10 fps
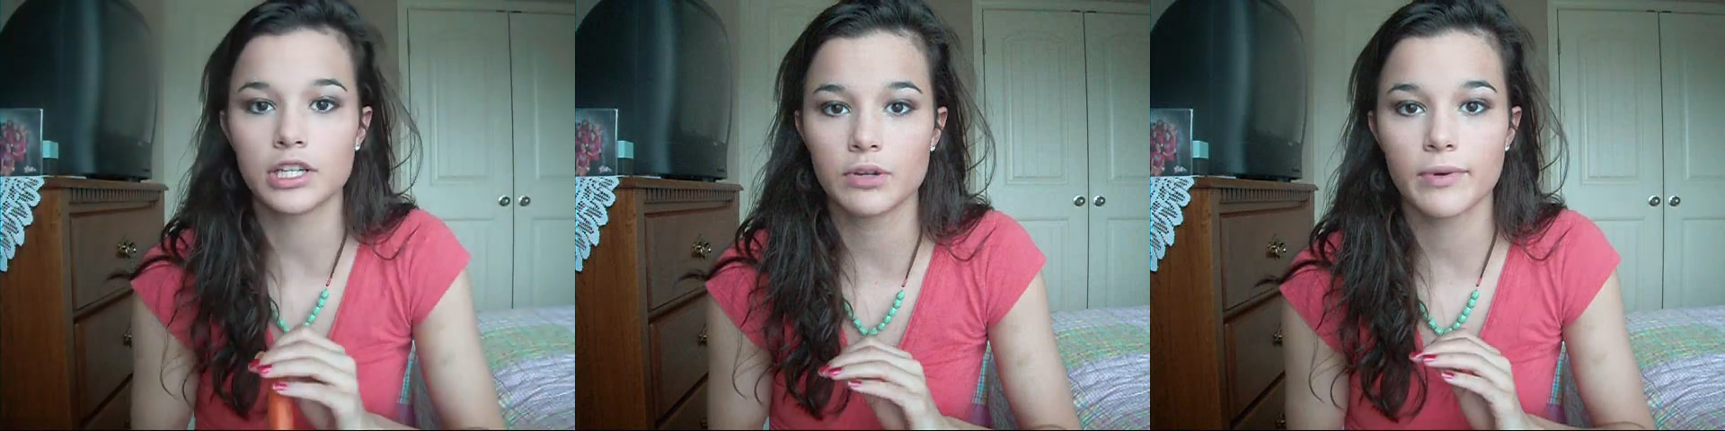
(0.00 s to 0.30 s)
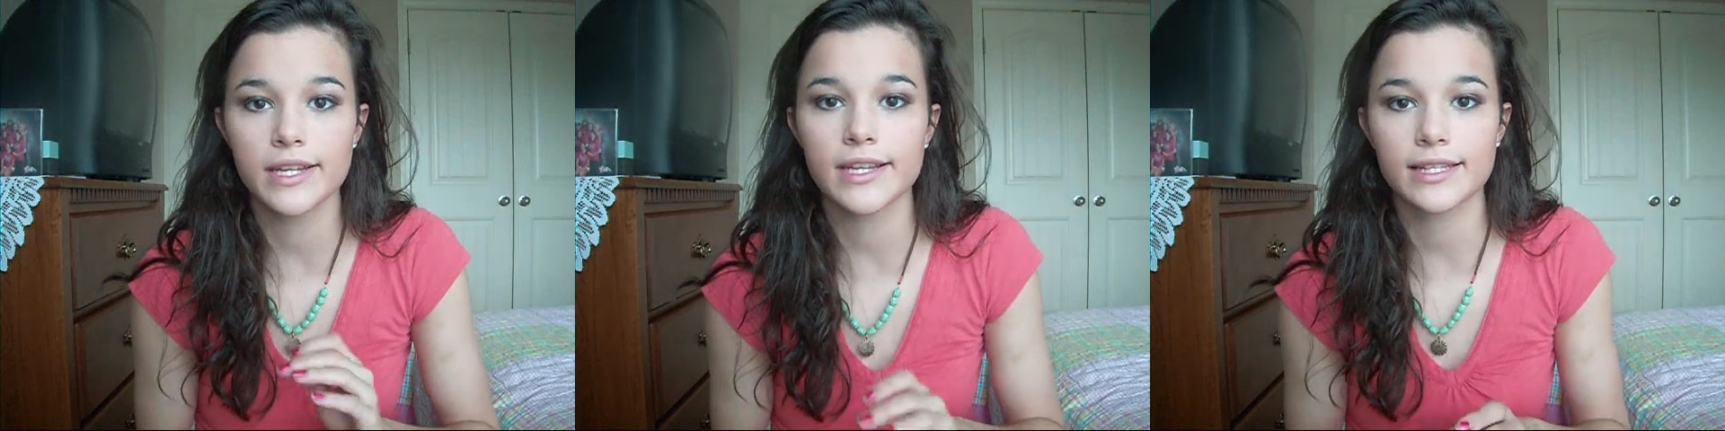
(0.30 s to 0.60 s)
their new
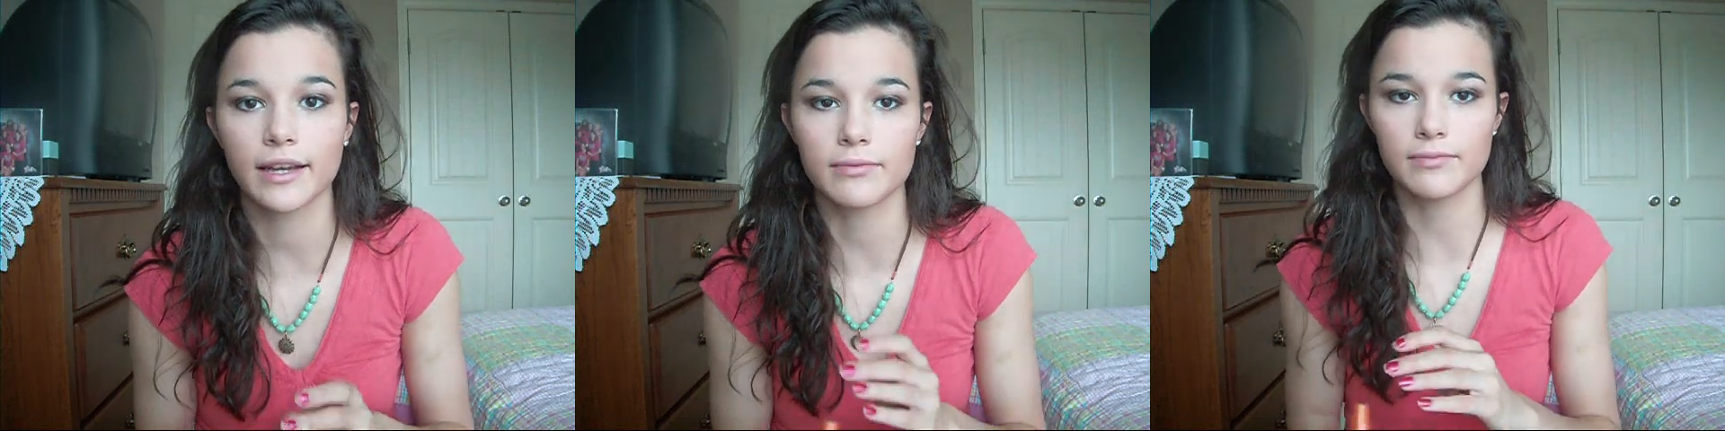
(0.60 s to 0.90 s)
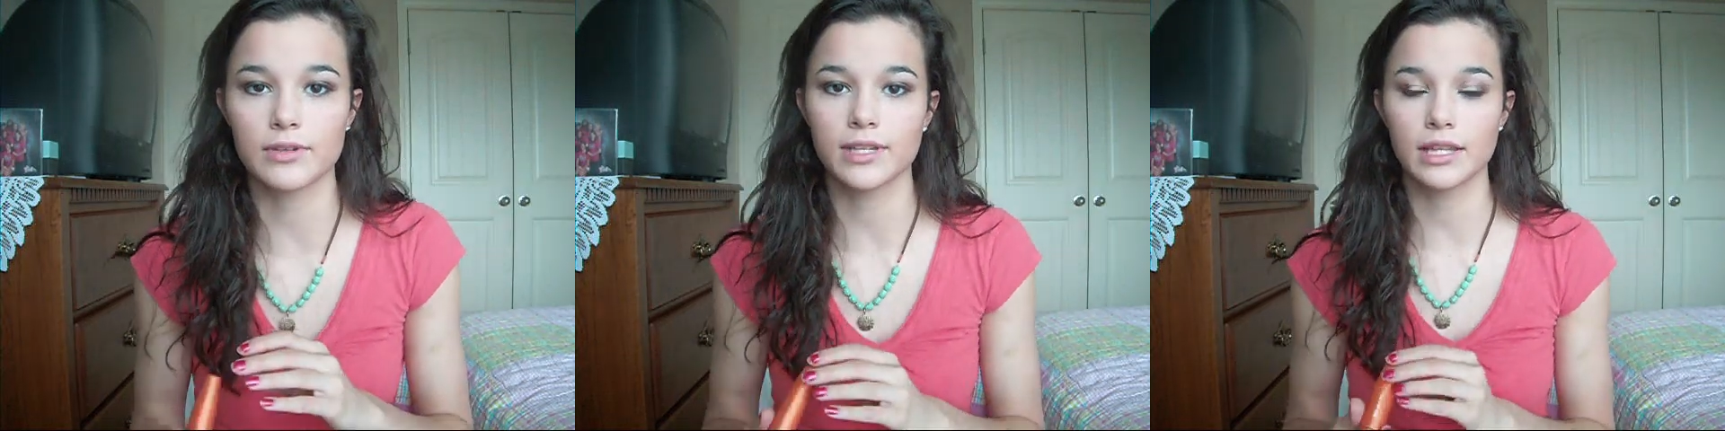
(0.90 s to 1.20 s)
one, because I'm
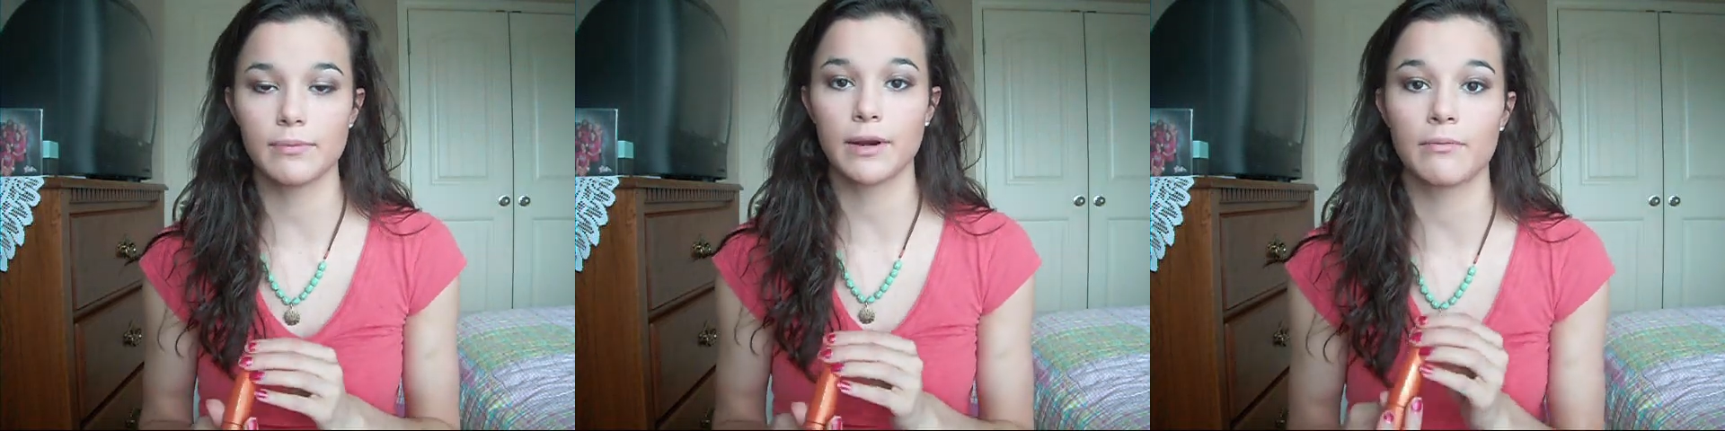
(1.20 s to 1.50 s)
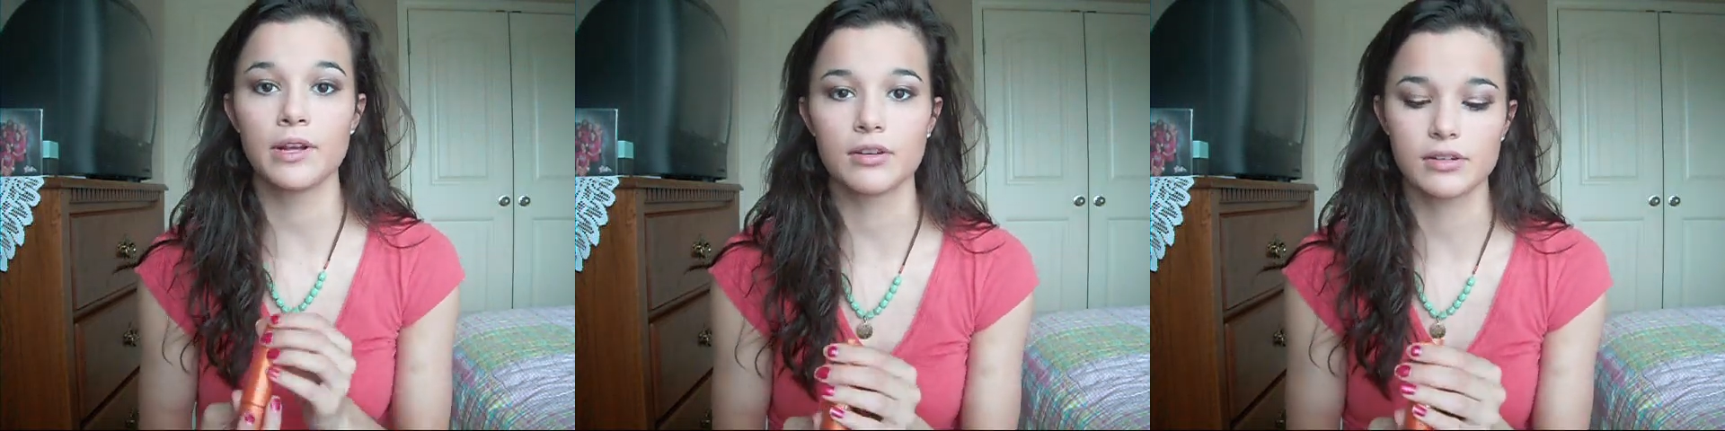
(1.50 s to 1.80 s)
using the
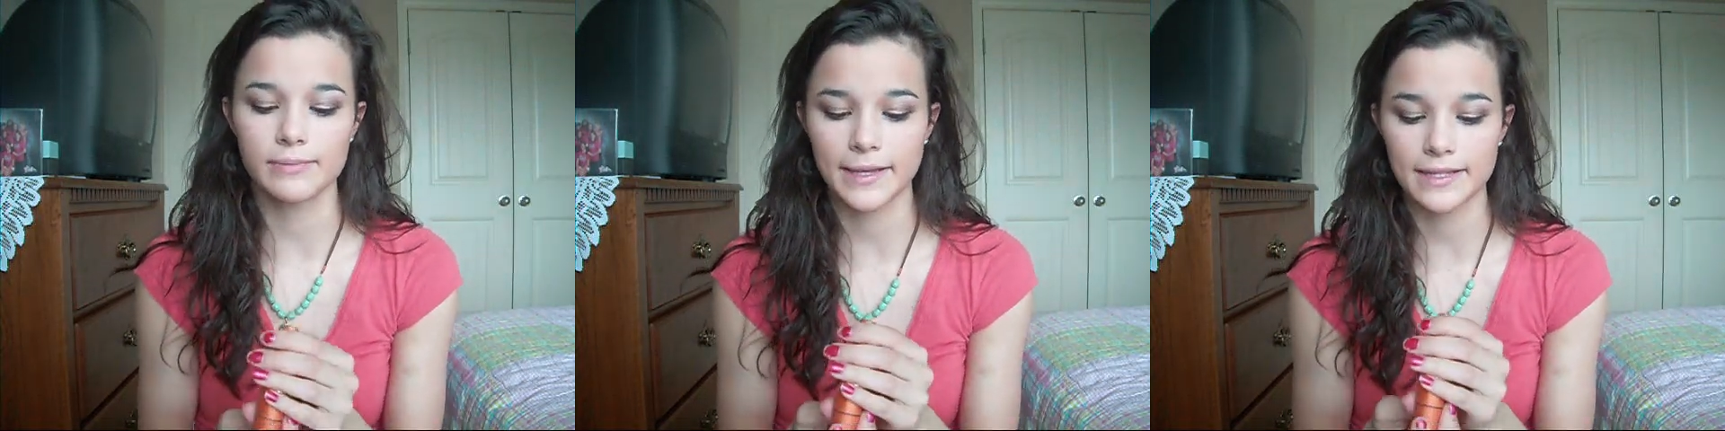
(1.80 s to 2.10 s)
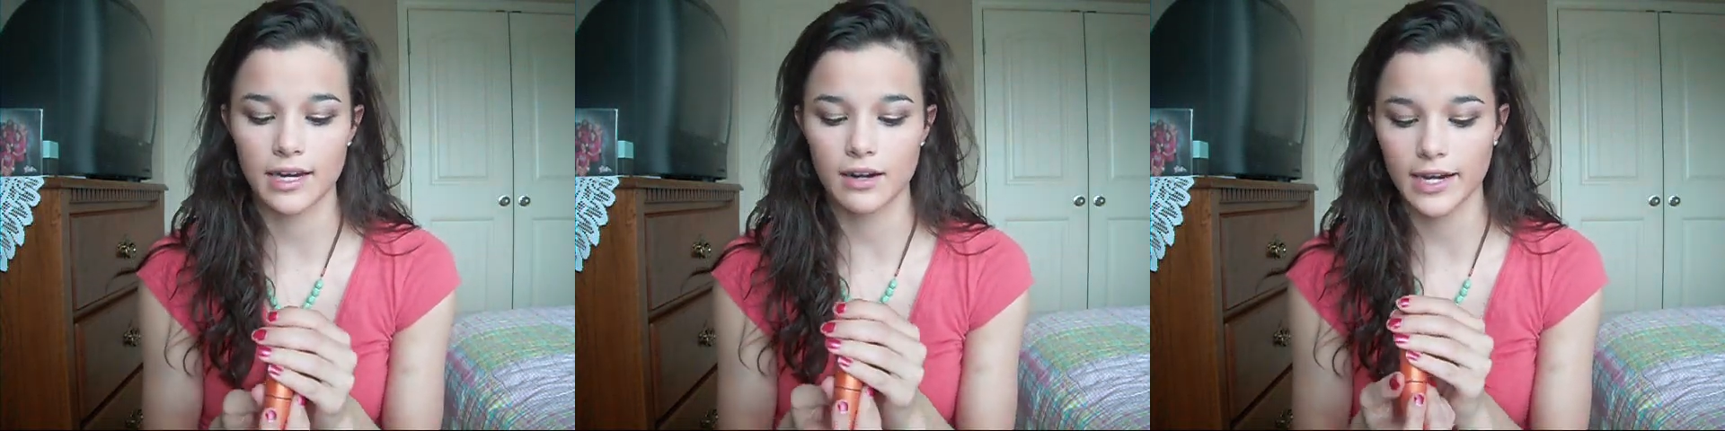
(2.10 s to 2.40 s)
Bare Minerals
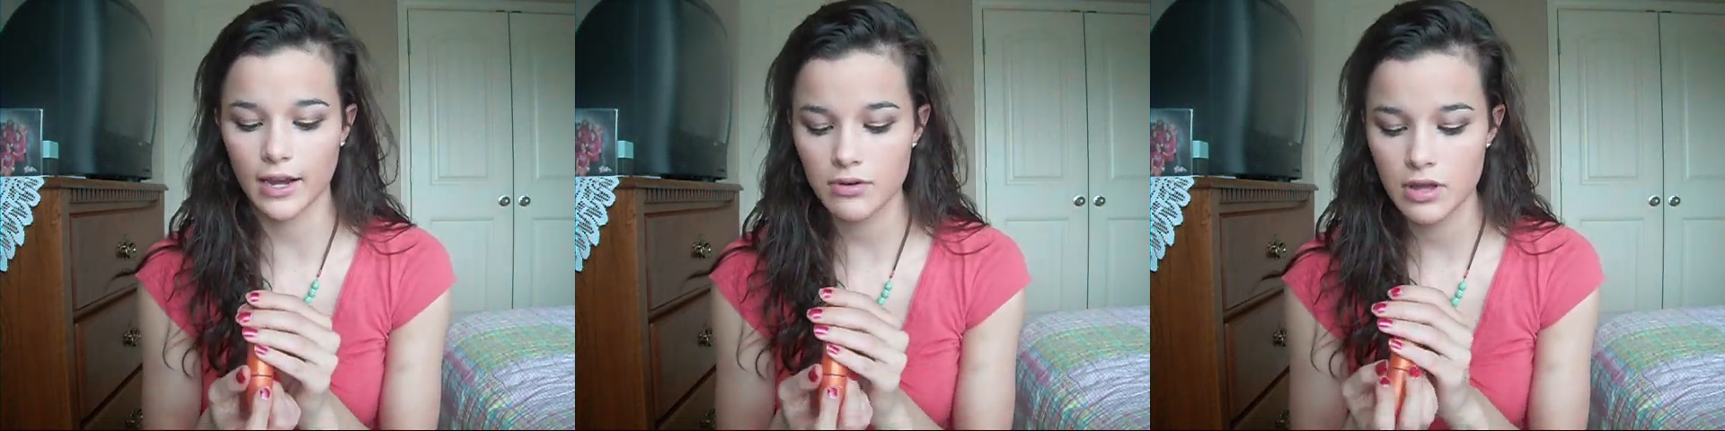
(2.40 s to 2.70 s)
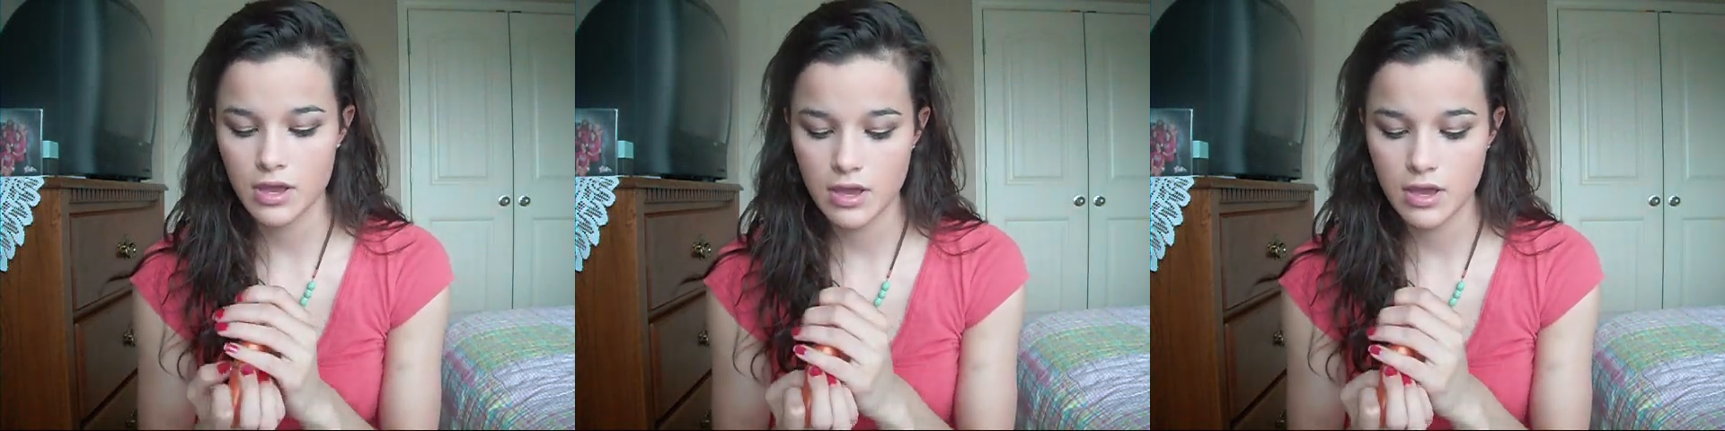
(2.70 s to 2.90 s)
mascara now.